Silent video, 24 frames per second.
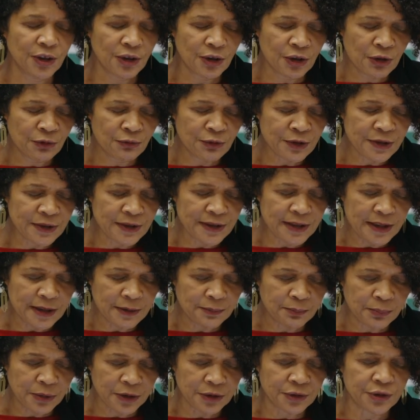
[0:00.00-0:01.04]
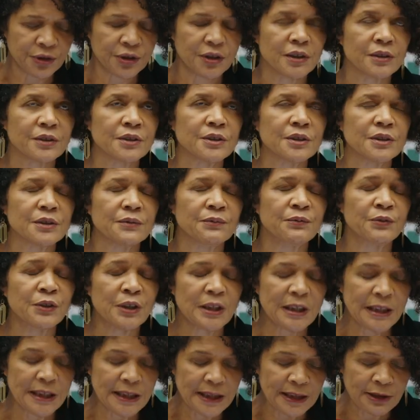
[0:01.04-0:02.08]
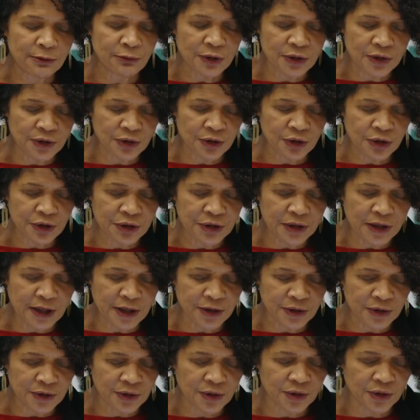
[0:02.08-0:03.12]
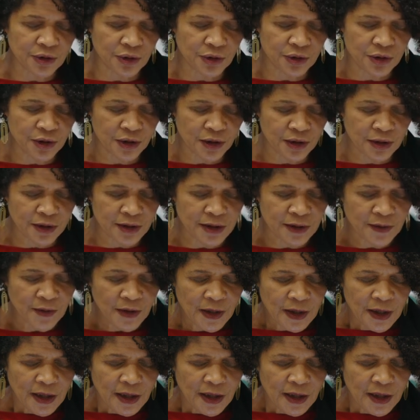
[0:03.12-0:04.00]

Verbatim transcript: R&D budgets for key research institutions.